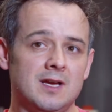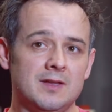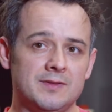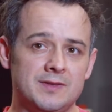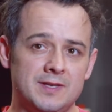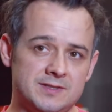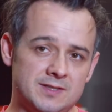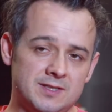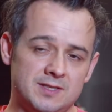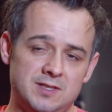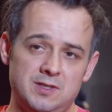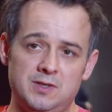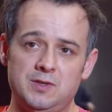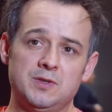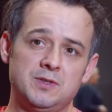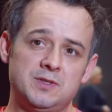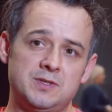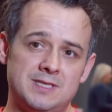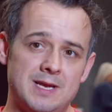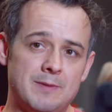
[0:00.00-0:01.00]
there's a
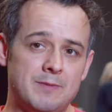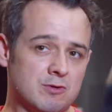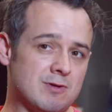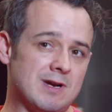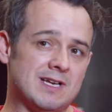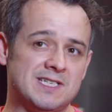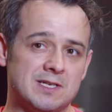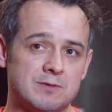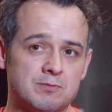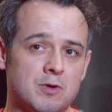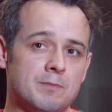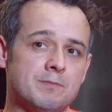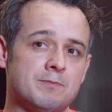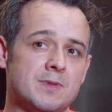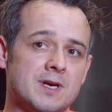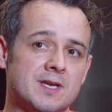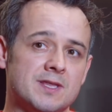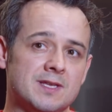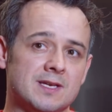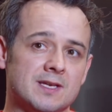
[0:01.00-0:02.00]
huge democratic problem,
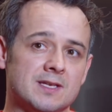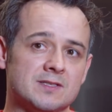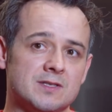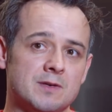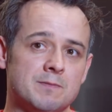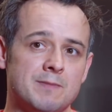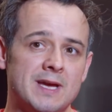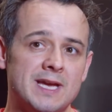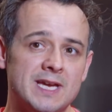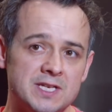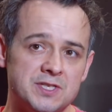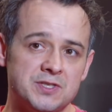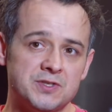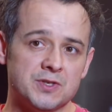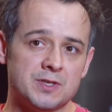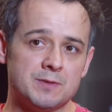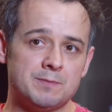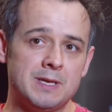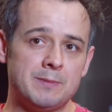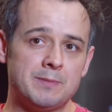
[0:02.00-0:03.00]
I think. So making sure
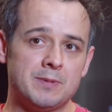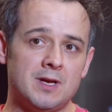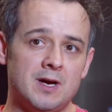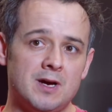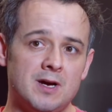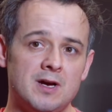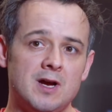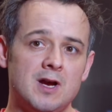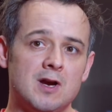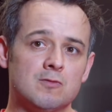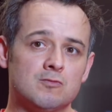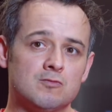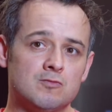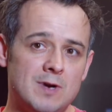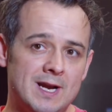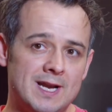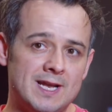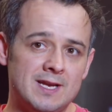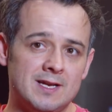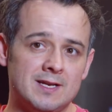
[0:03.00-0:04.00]
that people are
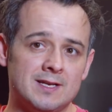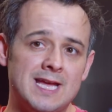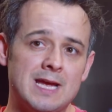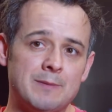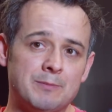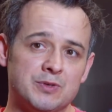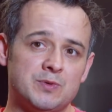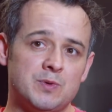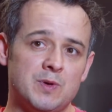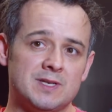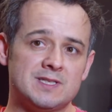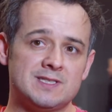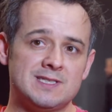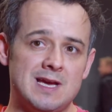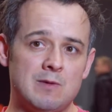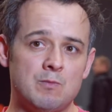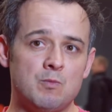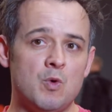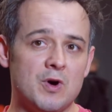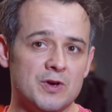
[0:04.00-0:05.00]
ready and able to
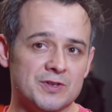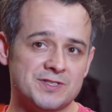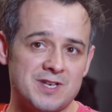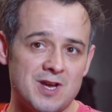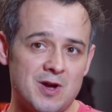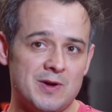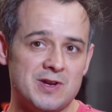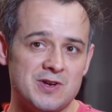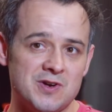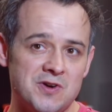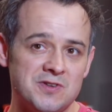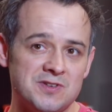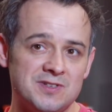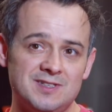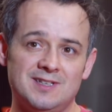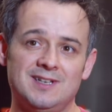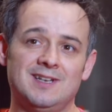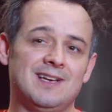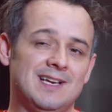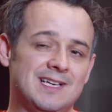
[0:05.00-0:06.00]
understand what's going on
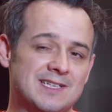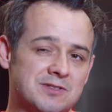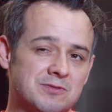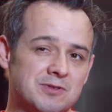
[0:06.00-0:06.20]
is